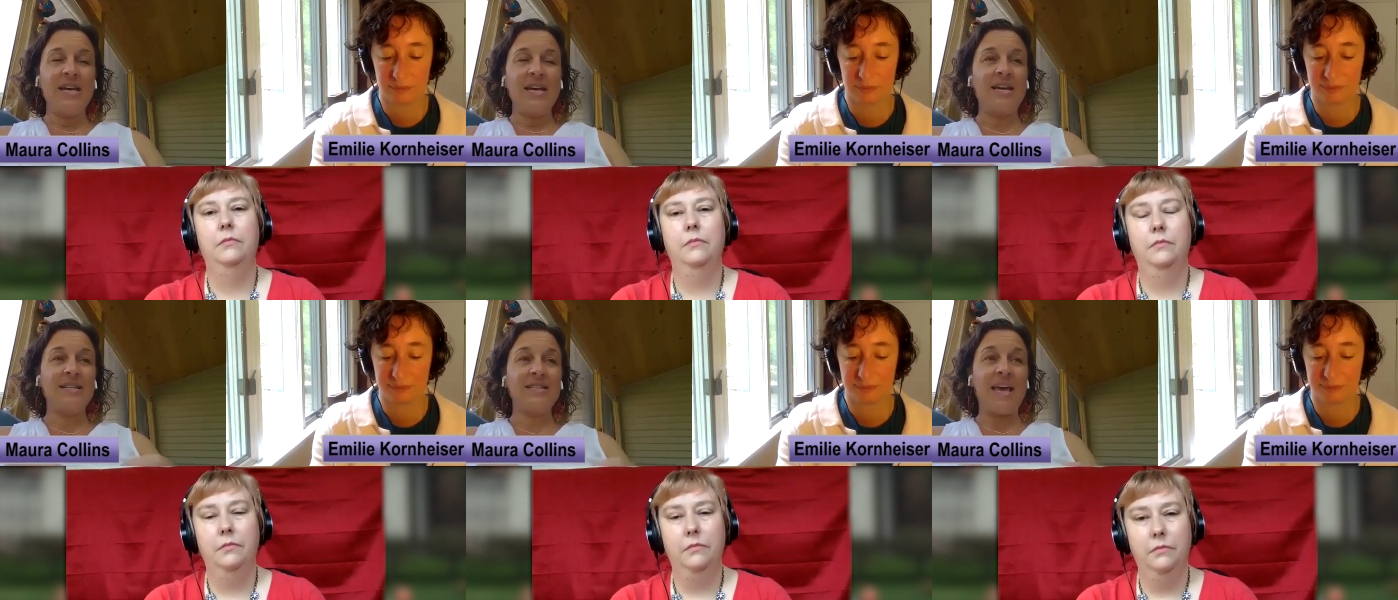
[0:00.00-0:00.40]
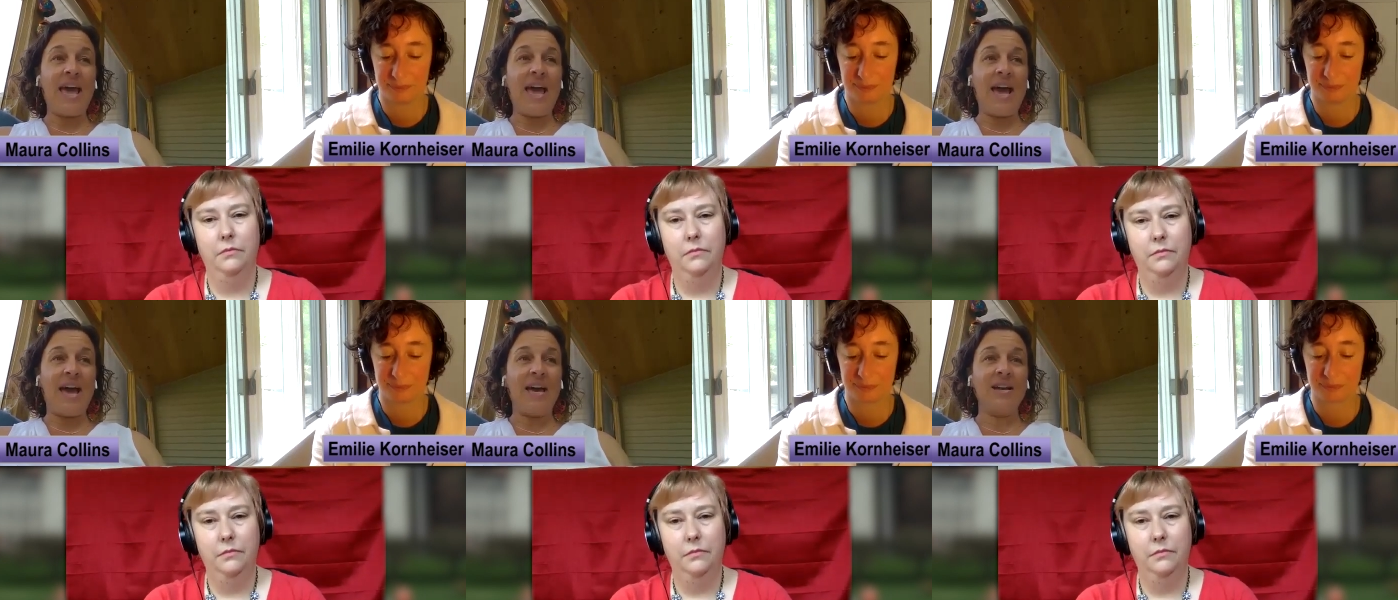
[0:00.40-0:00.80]
Speaker 1: is
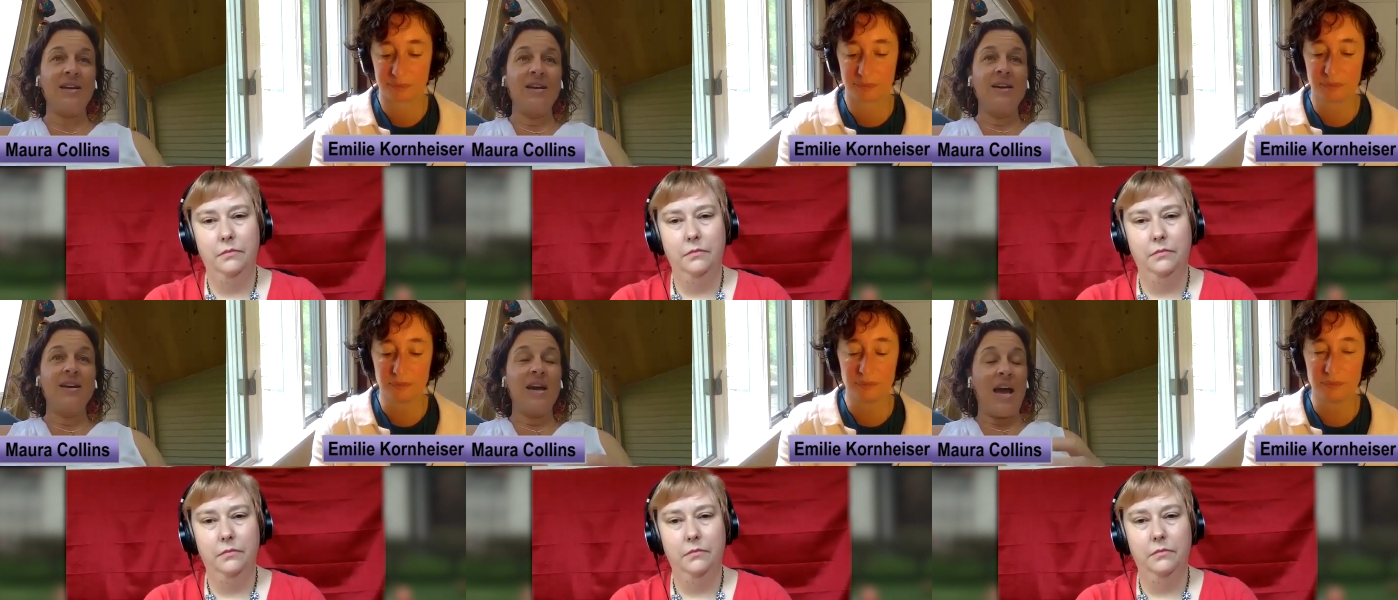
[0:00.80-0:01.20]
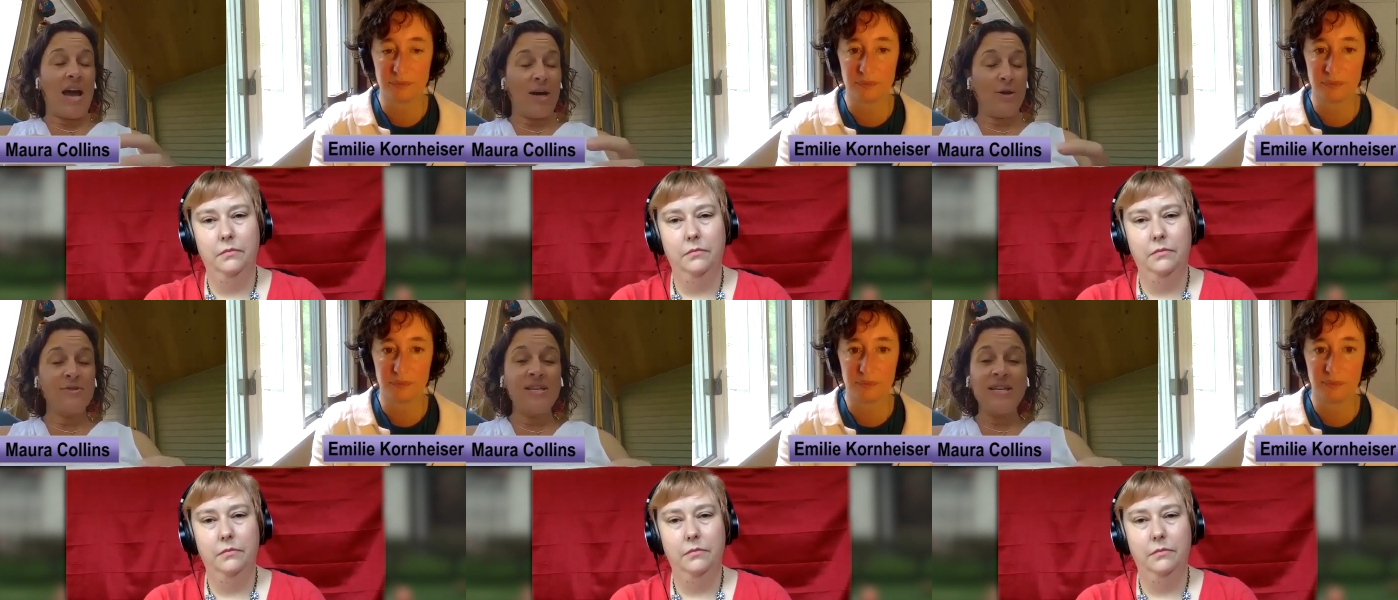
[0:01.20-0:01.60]
at
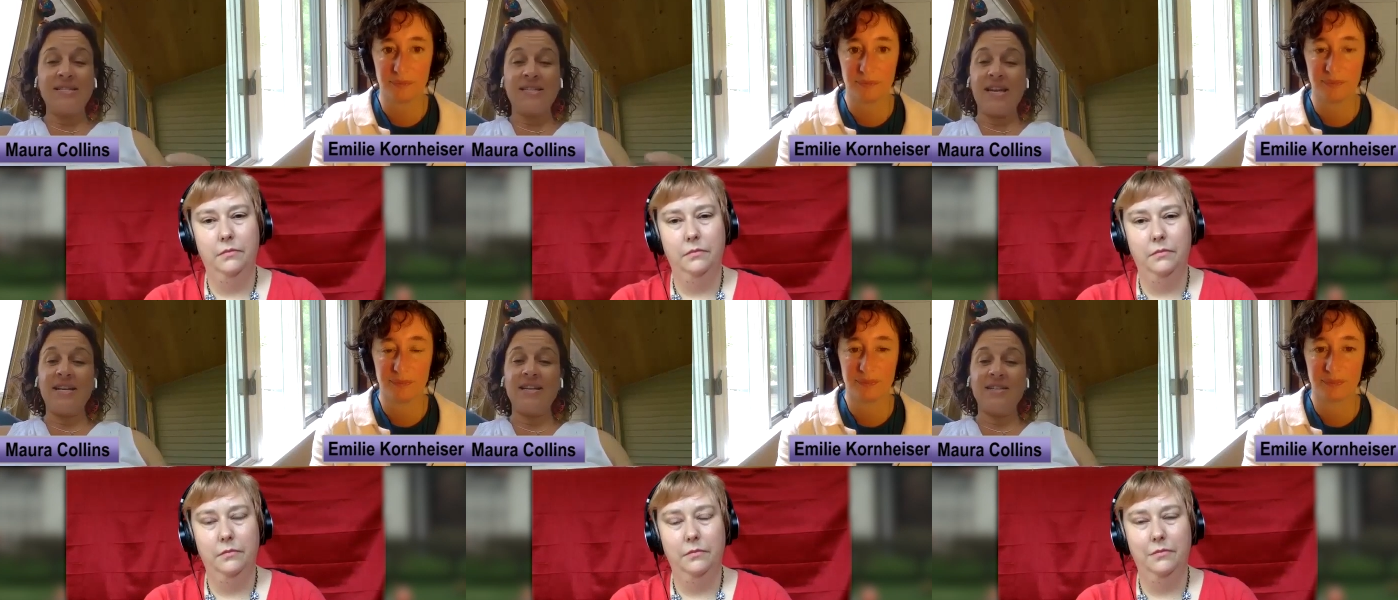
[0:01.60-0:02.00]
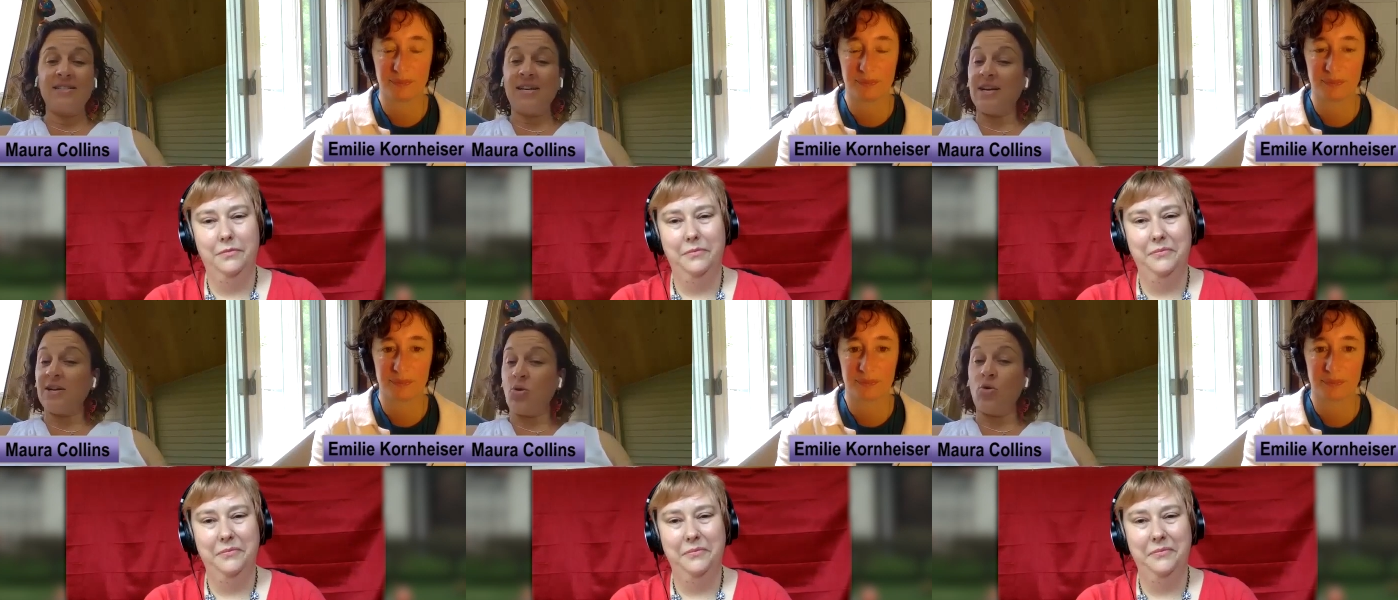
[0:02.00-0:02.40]

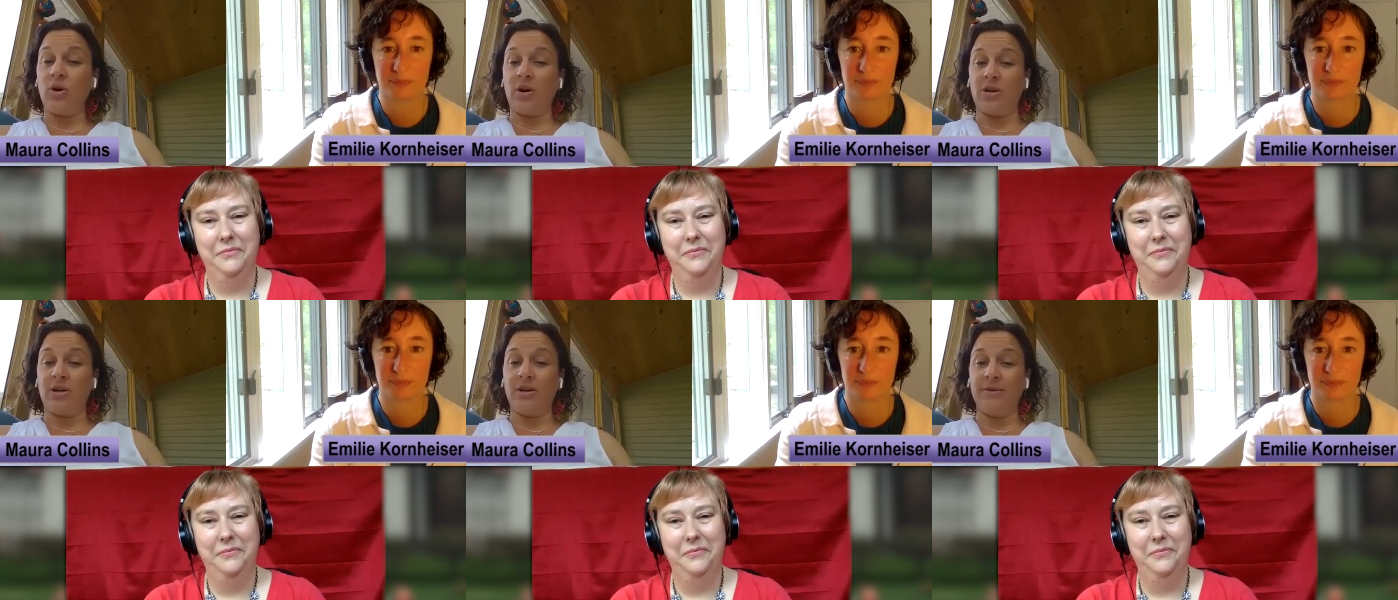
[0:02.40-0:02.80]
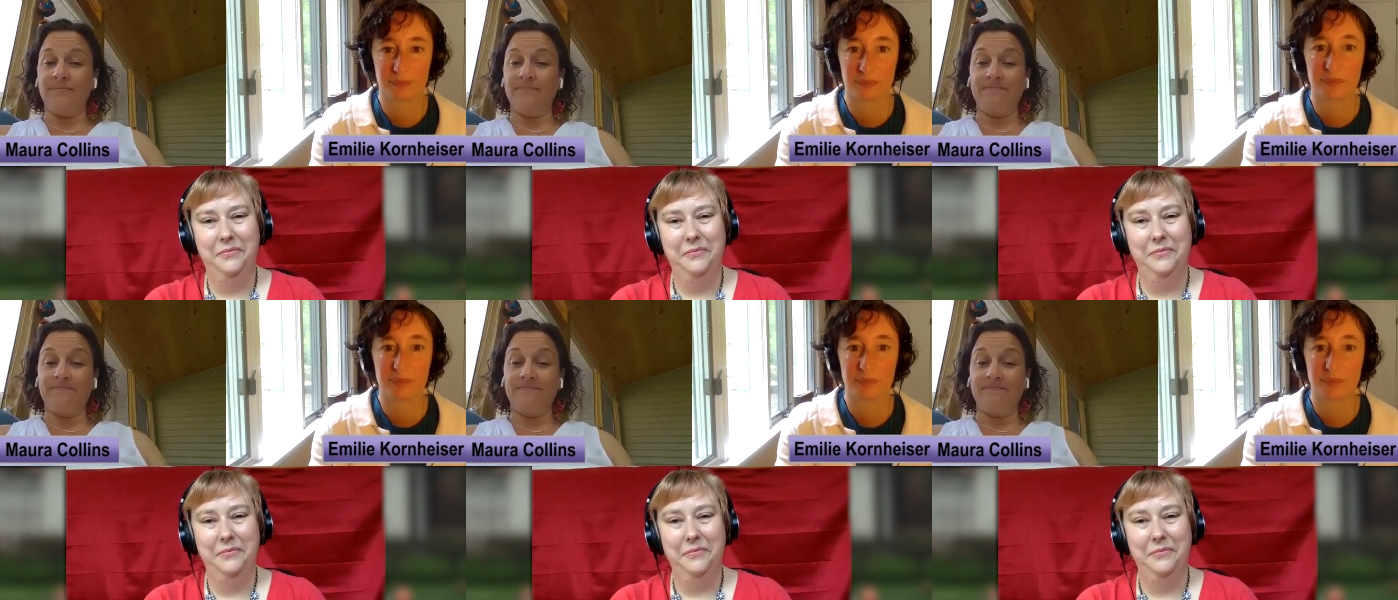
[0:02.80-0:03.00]
housingdata.org.